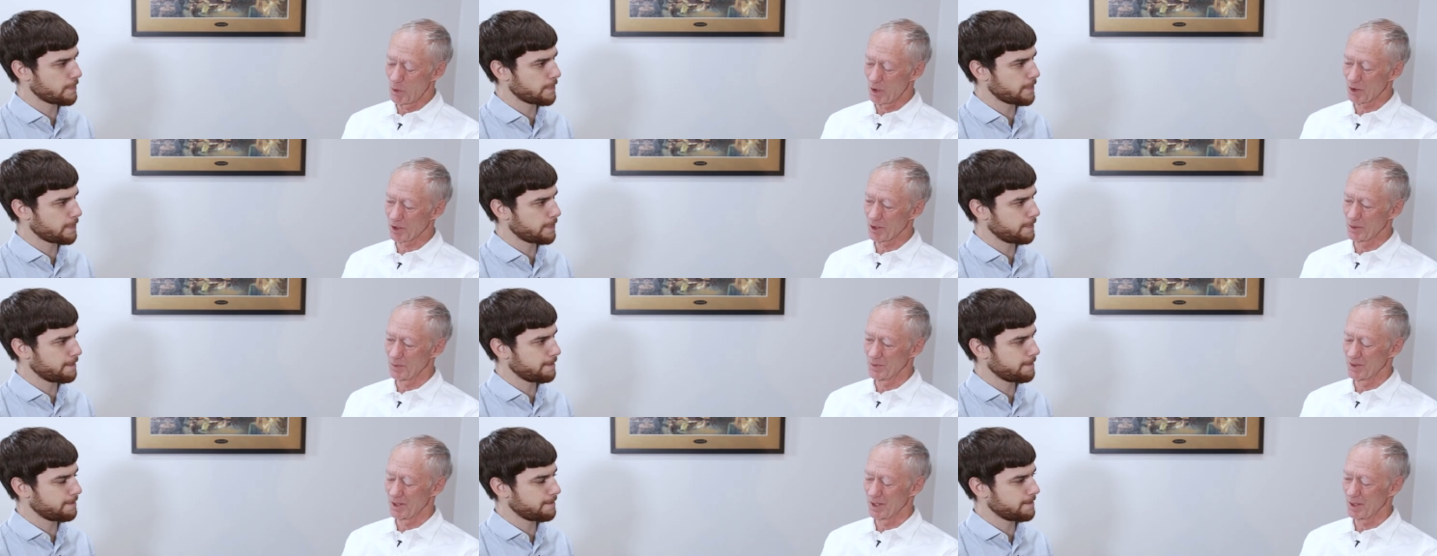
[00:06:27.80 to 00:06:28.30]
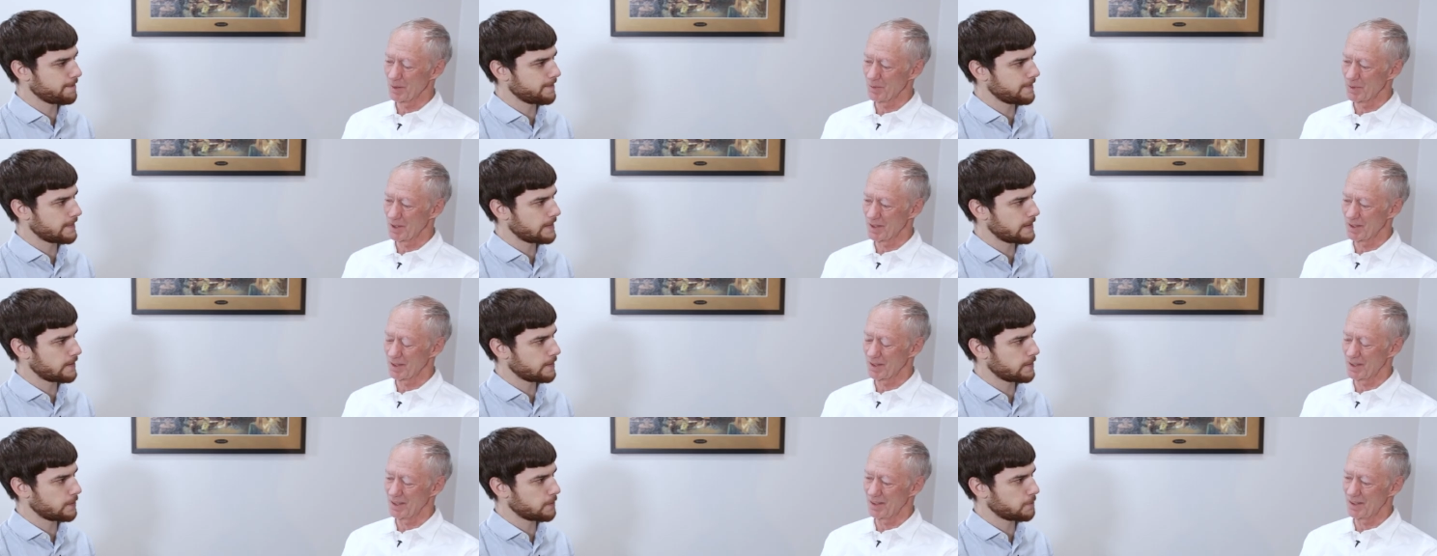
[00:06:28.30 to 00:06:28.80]
Speaker 1: welcomed them,
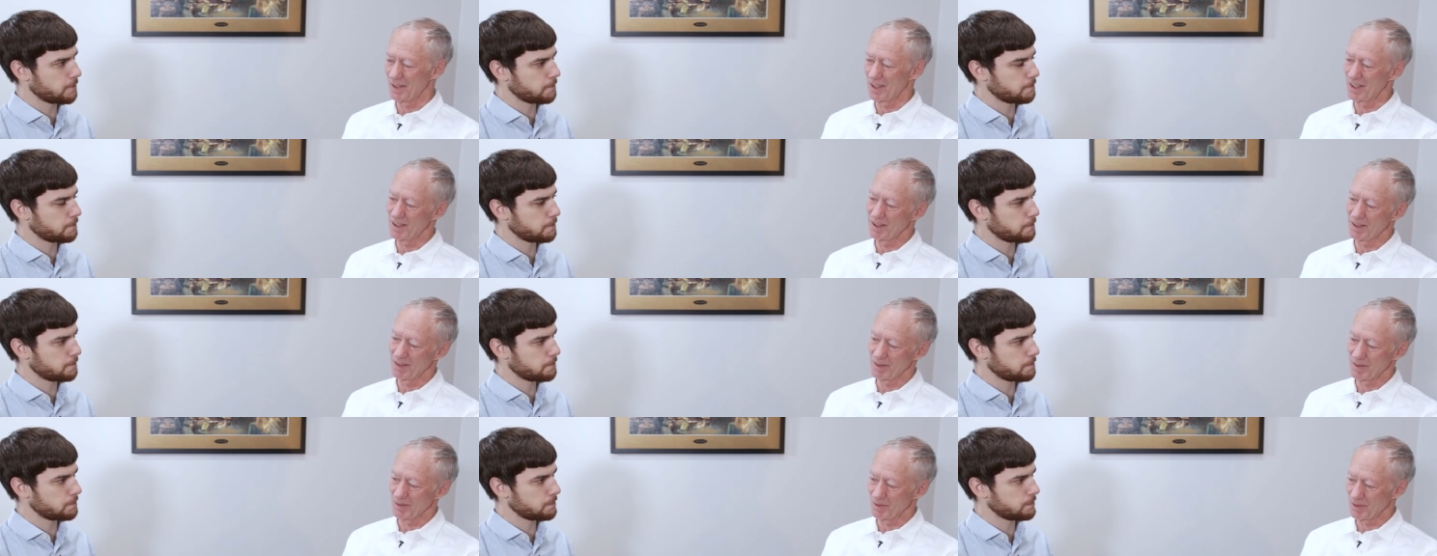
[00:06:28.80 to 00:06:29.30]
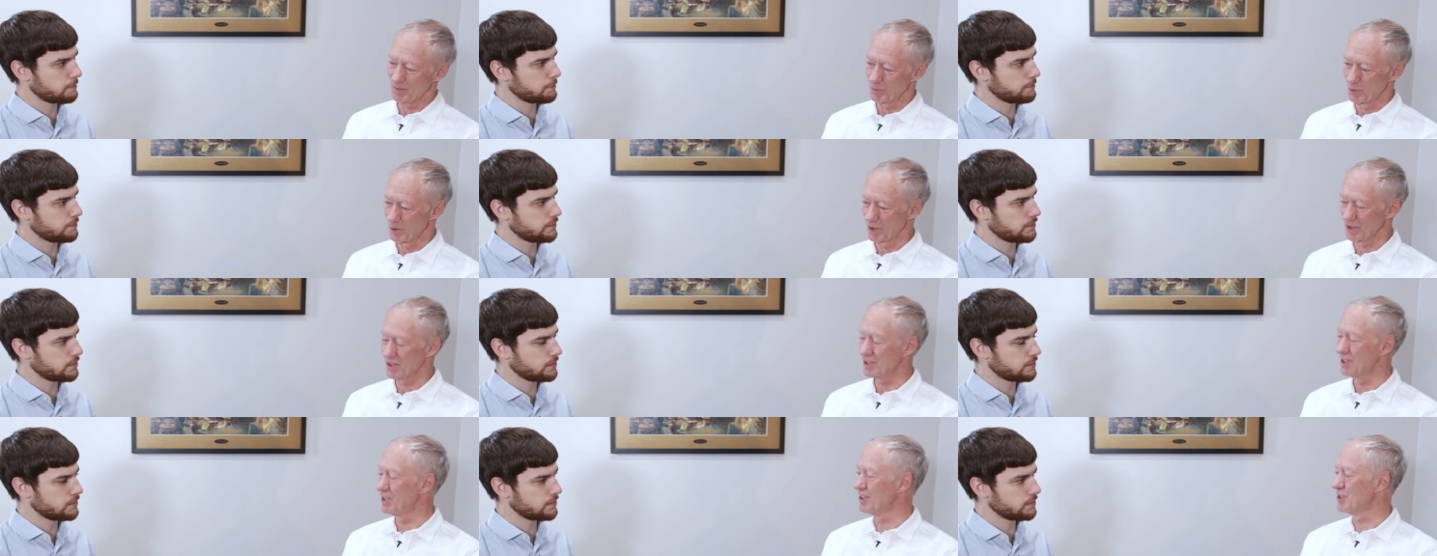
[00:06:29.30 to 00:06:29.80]
and they
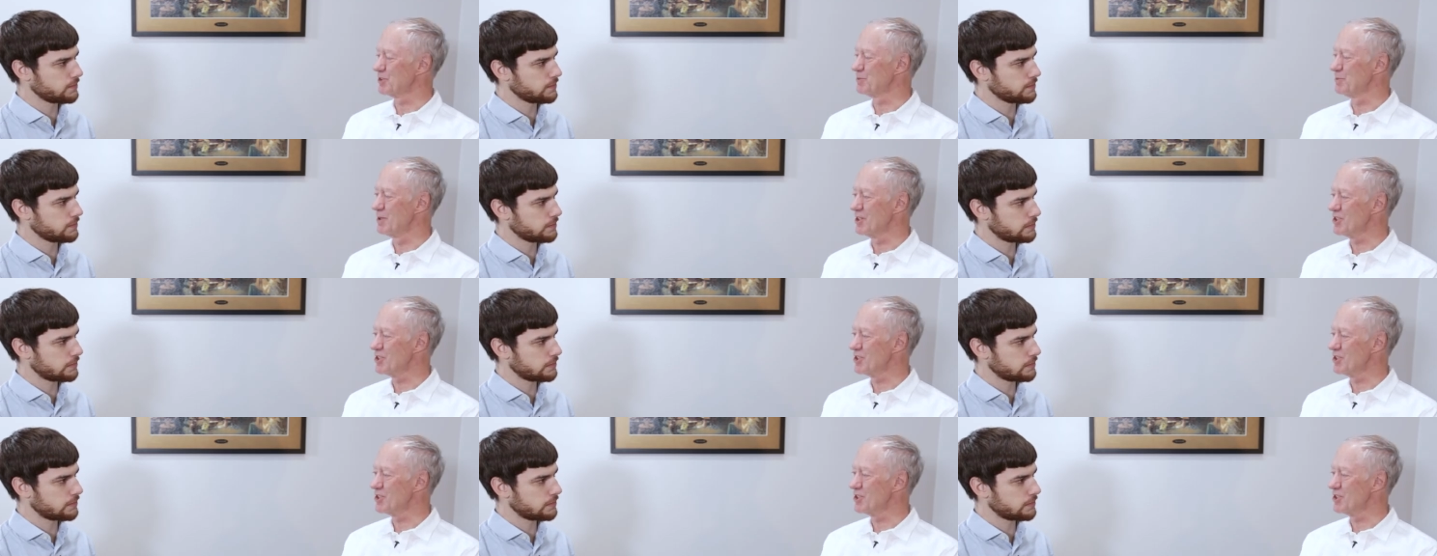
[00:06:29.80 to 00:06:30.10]
worked in his